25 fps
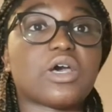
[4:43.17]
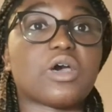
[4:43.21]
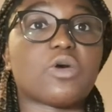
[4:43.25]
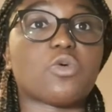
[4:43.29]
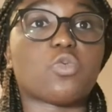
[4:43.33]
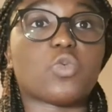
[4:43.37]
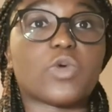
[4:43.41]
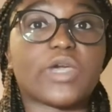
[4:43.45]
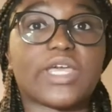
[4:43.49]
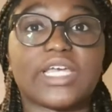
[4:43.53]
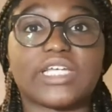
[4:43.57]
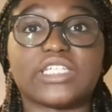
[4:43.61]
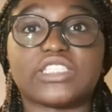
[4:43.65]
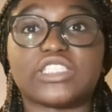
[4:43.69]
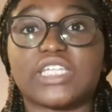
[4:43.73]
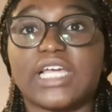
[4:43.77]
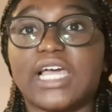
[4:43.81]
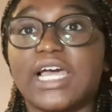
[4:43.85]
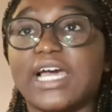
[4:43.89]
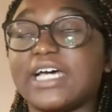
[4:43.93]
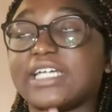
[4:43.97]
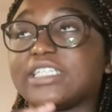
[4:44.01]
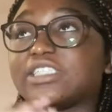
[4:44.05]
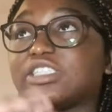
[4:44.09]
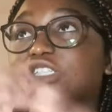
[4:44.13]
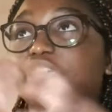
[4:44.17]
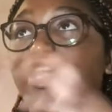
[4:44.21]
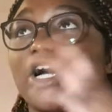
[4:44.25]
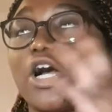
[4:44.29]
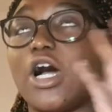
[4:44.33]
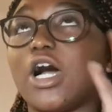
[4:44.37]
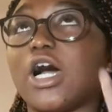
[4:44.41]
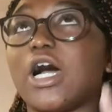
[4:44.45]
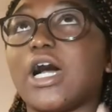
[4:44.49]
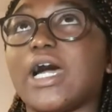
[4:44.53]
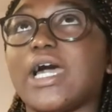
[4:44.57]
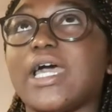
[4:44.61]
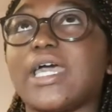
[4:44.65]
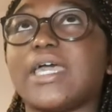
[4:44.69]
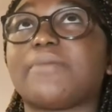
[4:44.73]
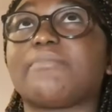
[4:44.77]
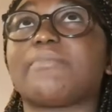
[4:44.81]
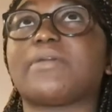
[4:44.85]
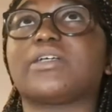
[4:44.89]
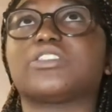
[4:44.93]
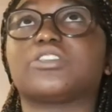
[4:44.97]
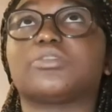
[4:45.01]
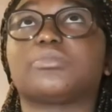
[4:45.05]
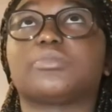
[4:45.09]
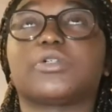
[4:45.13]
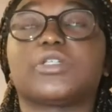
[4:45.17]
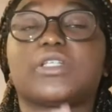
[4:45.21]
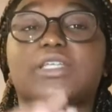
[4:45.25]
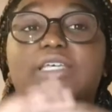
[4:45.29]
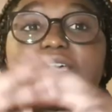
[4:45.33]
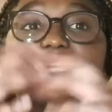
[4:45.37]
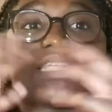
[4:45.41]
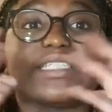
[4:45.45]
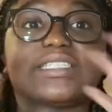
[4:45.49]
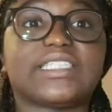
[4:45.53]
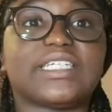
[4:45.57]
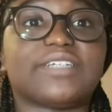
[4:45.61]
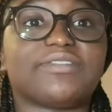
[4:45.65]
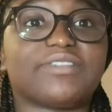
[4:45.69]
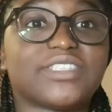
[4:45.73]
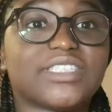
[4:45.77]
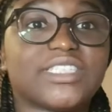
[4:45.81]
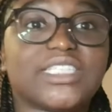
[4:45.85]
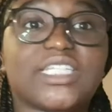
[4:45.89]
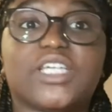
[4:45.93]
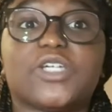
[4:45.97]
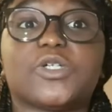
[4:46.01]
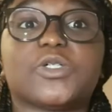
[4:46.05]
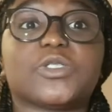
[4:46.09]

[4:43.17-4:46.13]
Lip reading: which has a high metabolic activity,